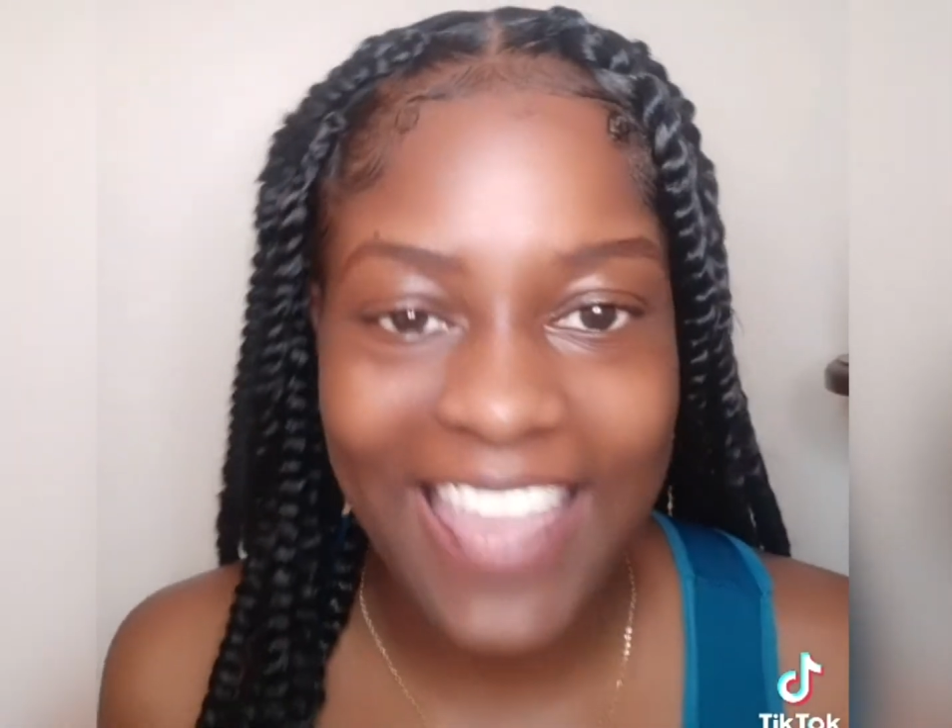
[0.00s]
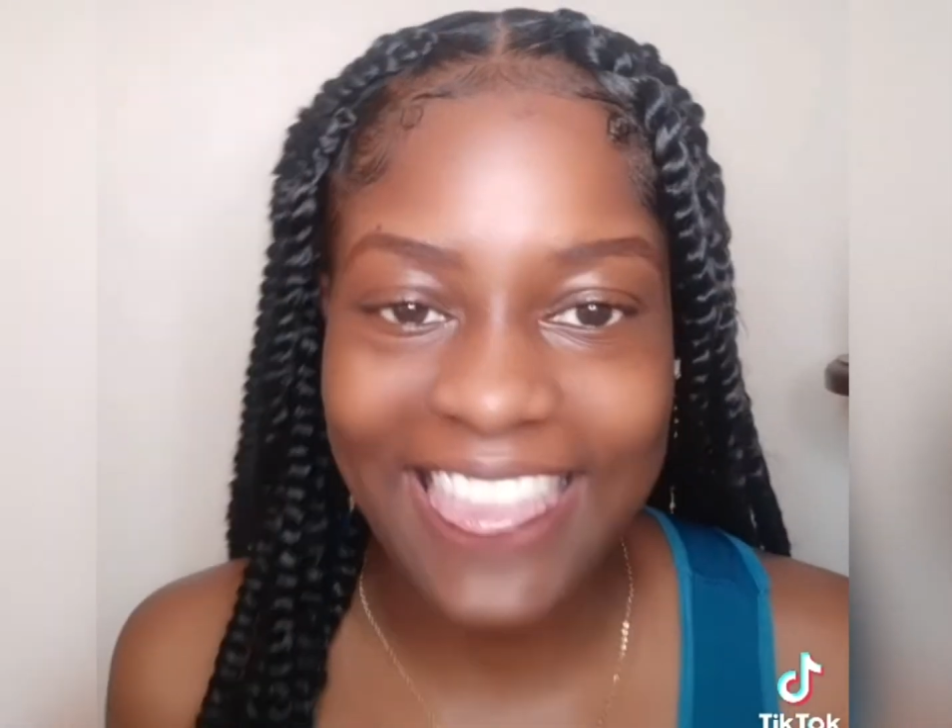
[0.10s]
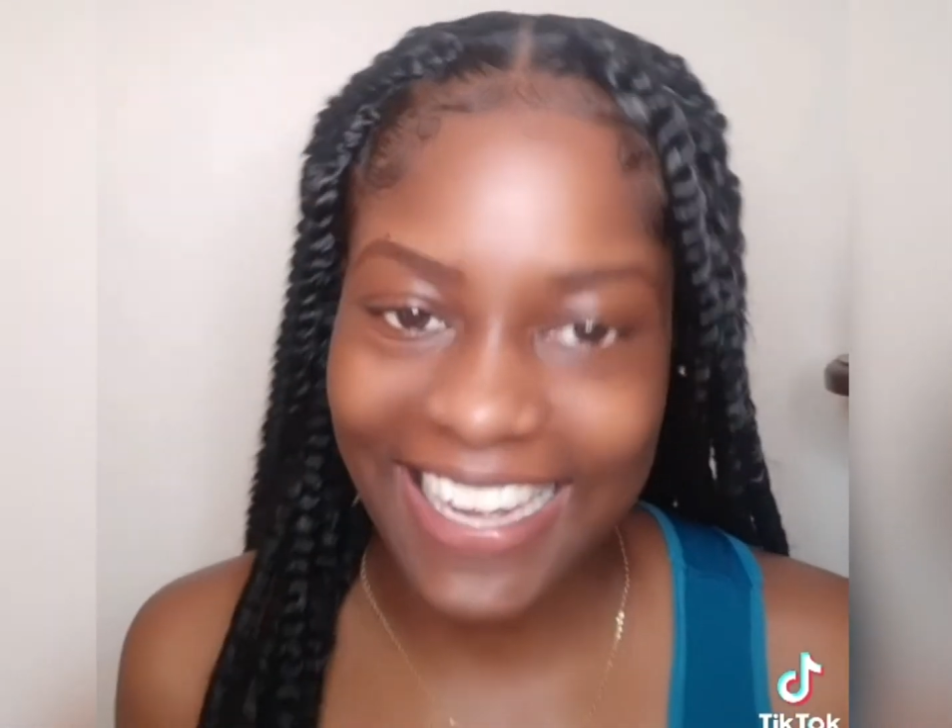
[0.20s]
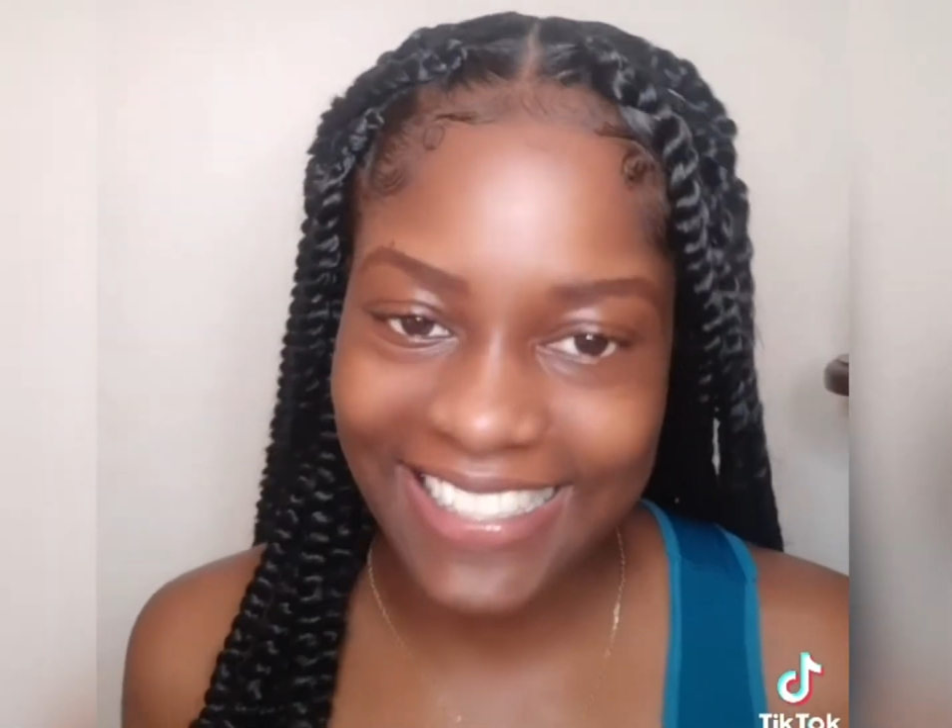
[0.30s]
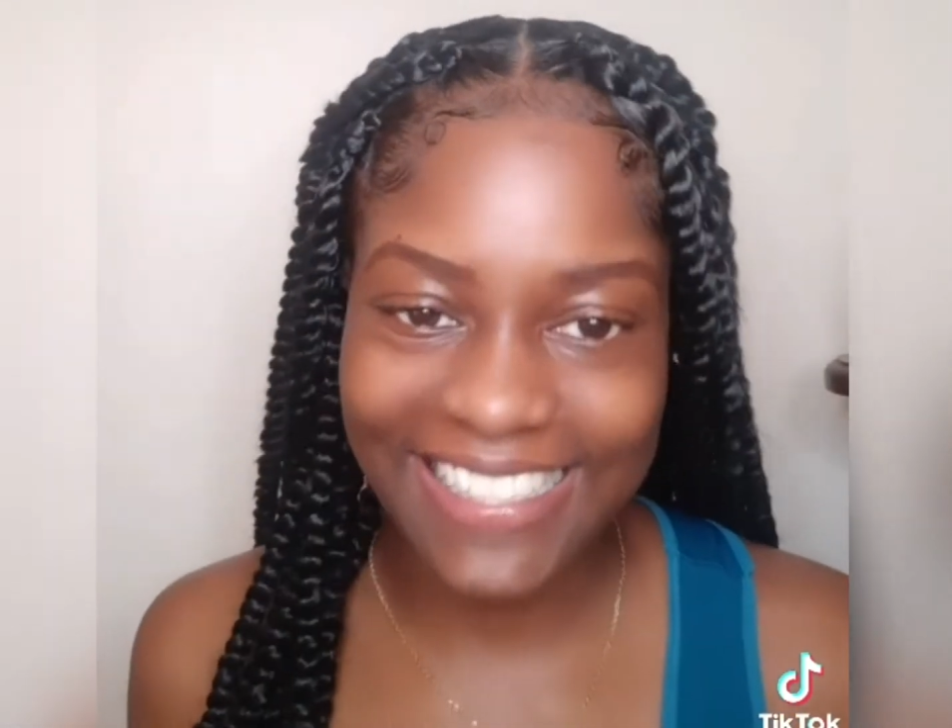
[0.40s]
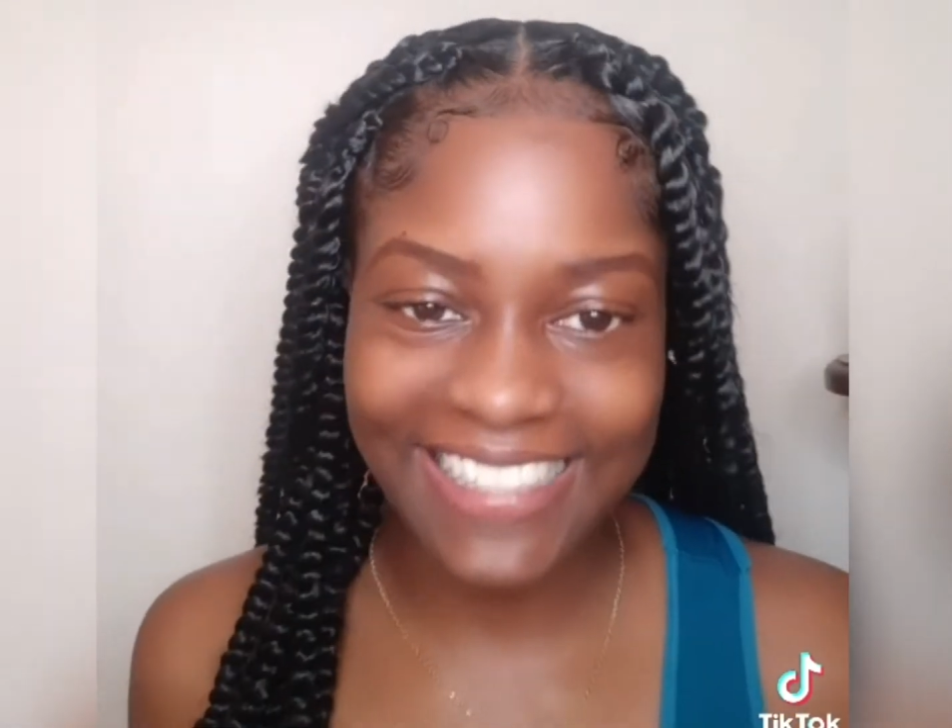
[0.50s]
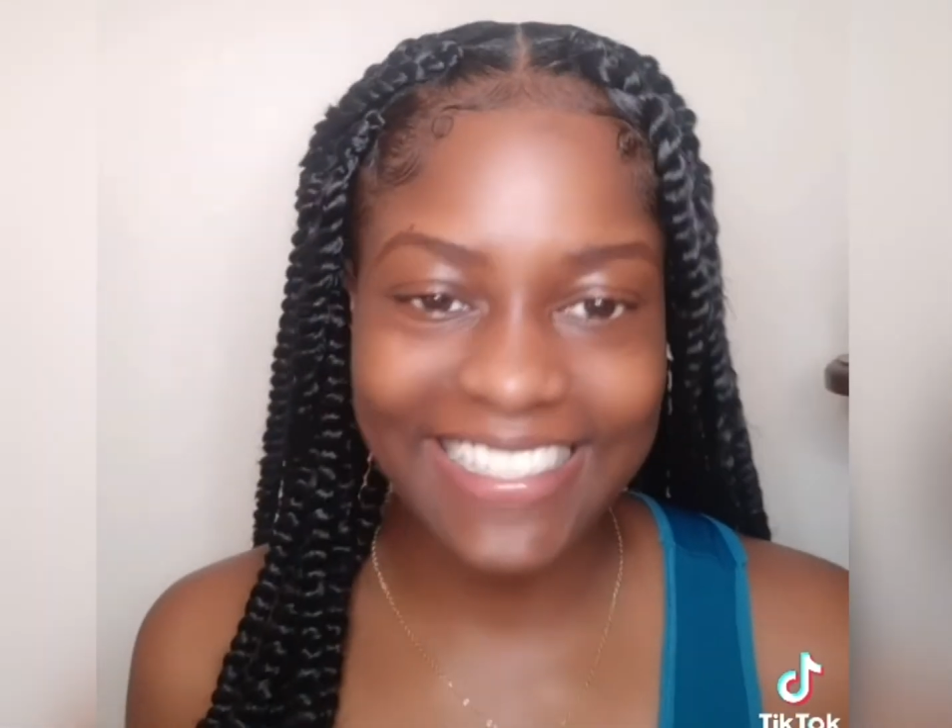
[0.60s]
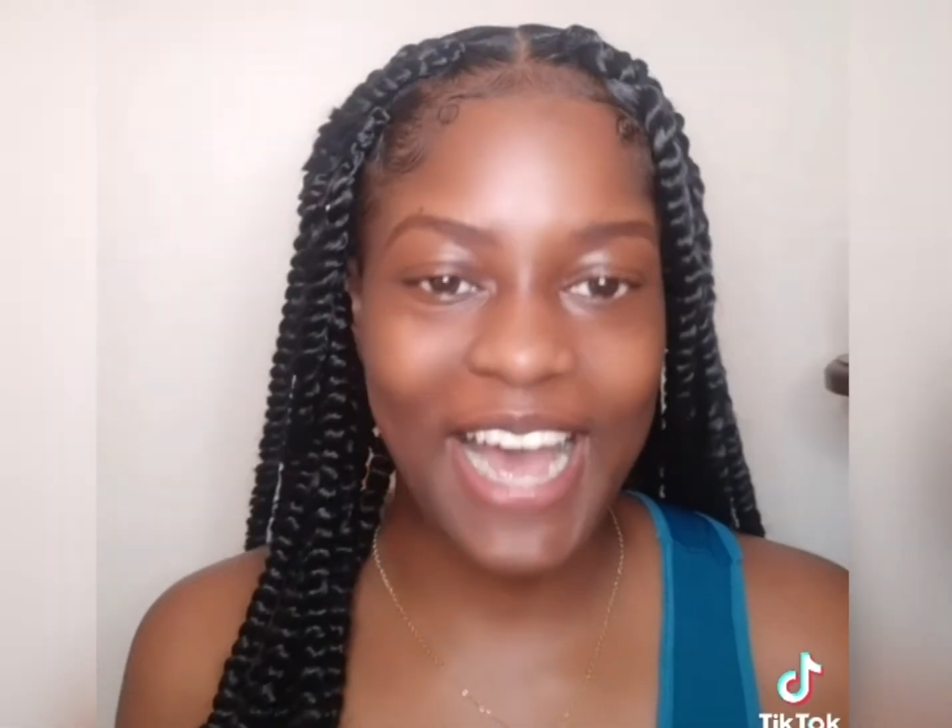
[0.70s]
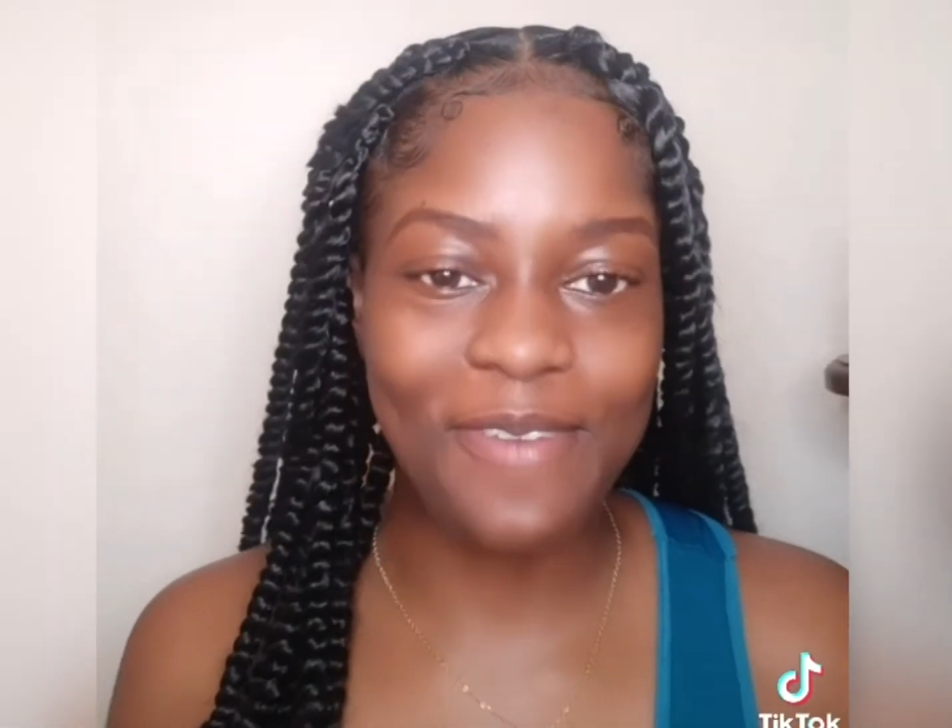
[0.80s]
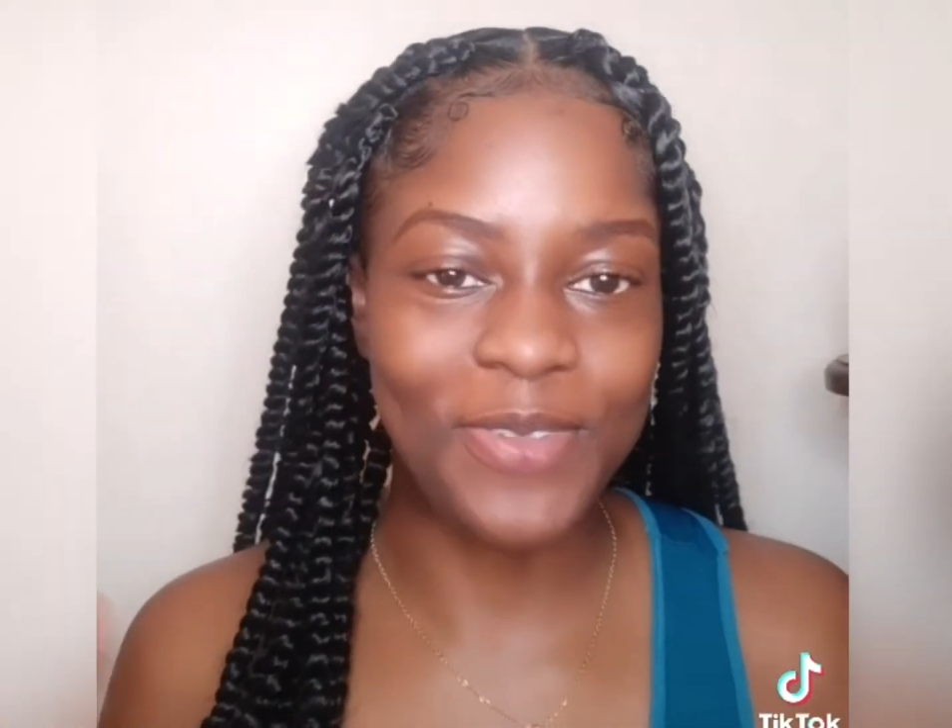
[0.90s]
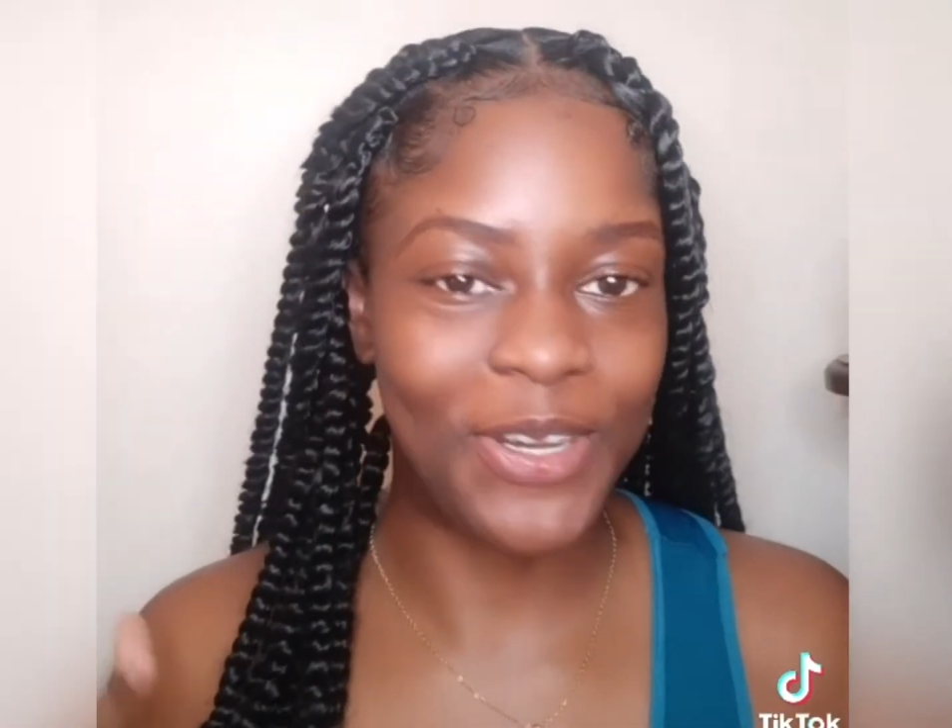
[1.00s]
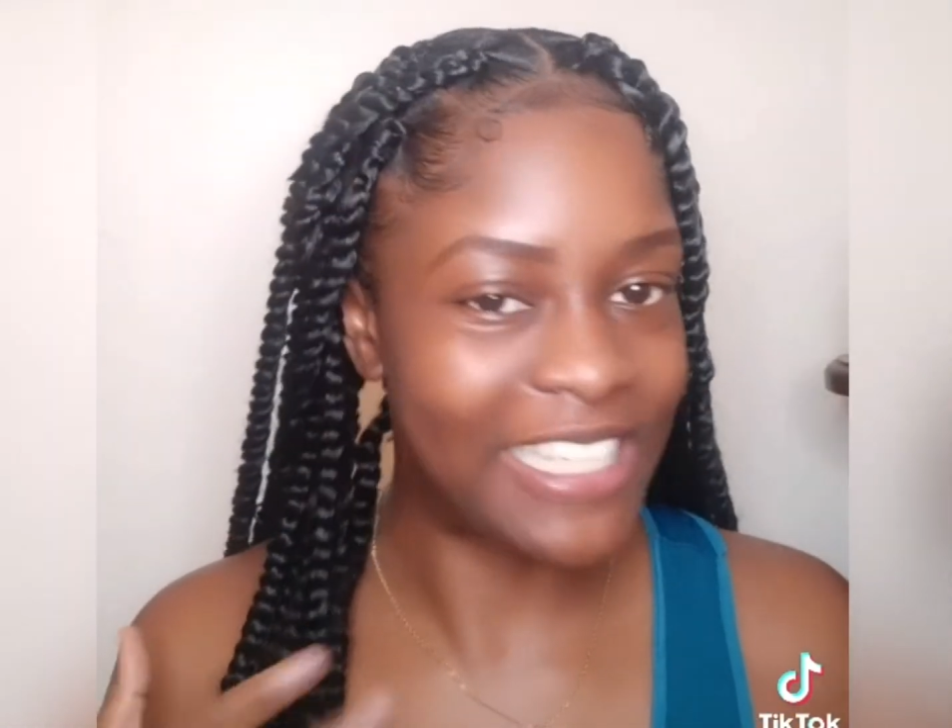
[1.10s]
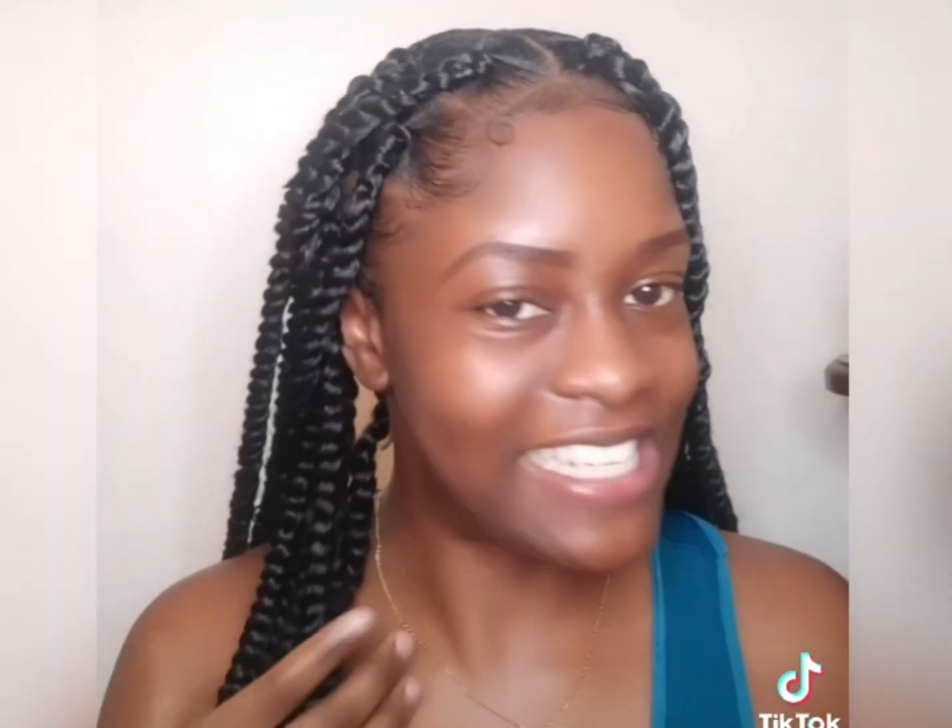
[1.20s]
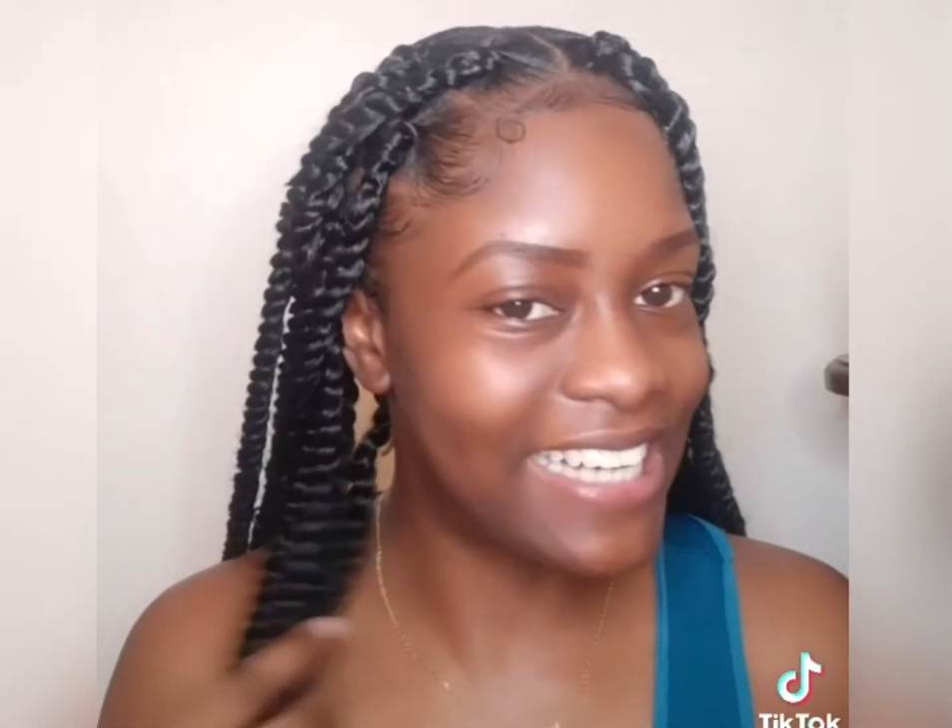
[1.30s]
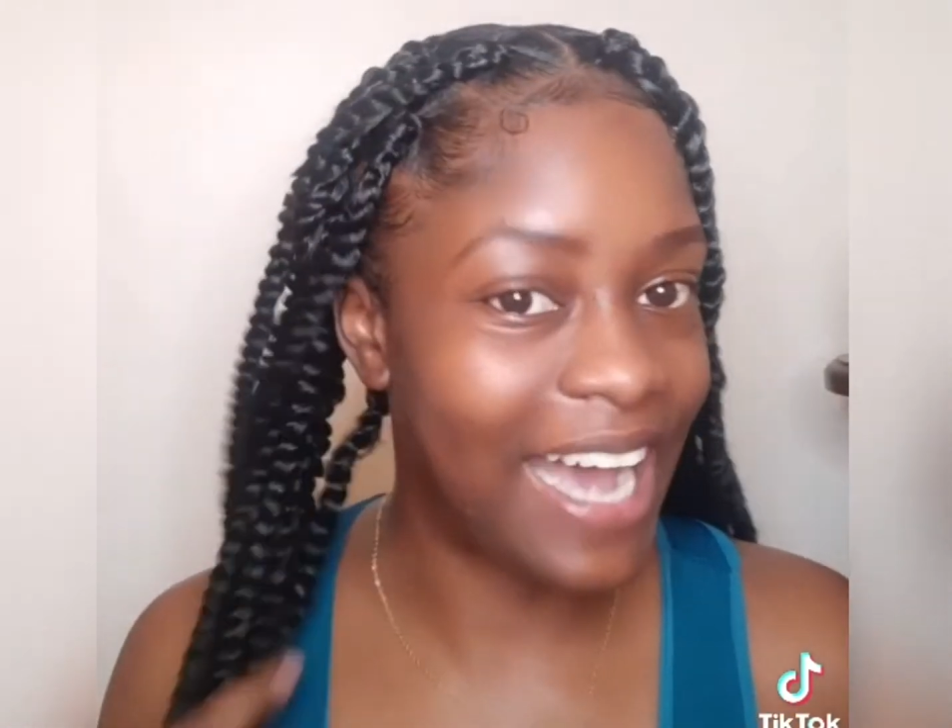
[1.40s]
that's it. I'm done.